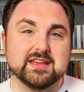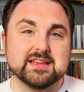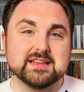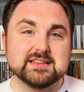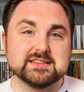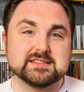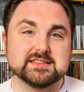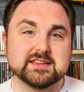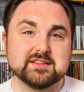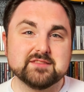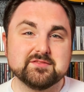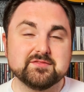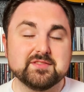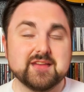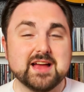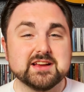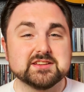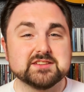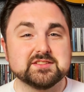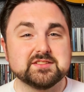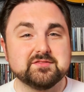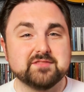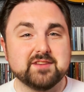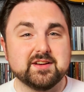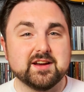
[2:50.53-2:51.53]
is
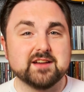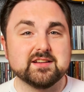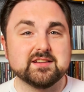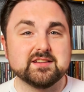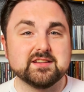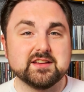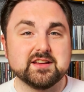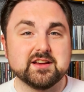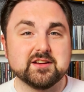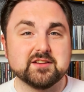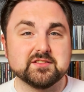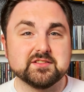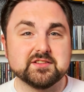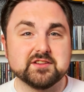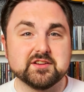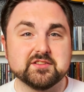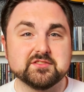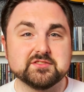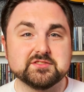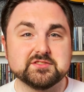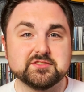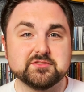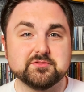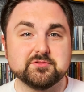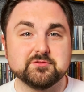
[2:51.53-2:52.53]
actually very near and dear
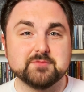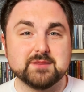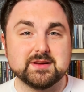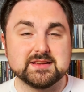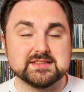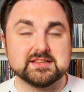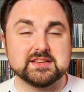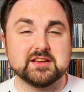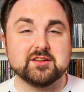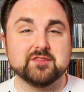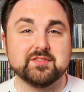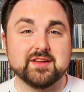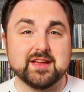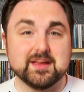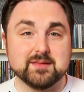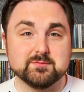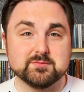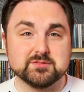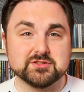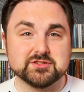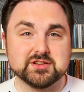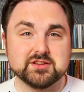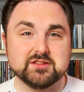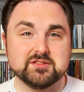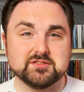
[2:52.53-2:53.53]
to myself and
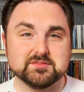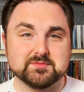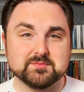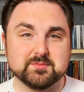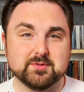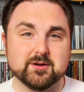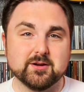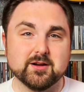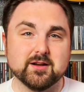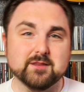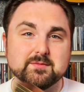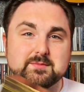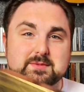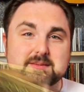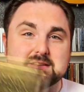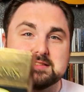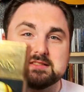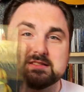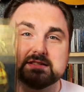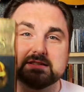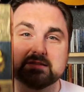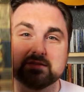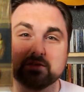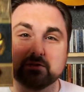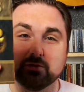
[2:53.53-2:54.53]
Michelle's part, but
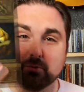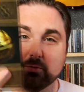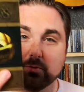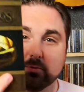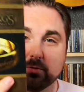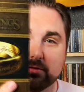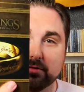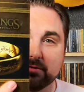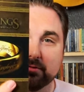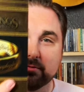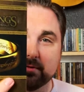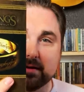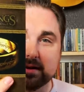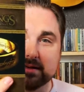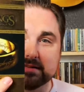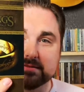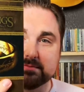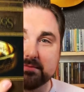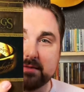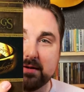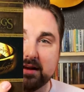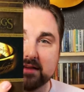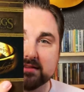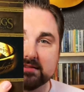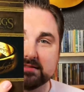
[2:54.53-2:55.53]
it's the Lord of the Rings
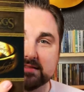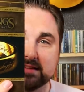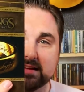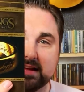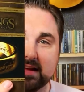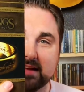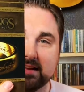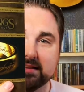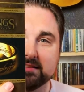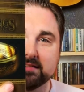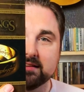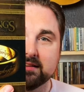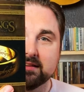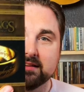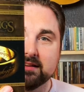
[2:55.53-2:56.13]
box set.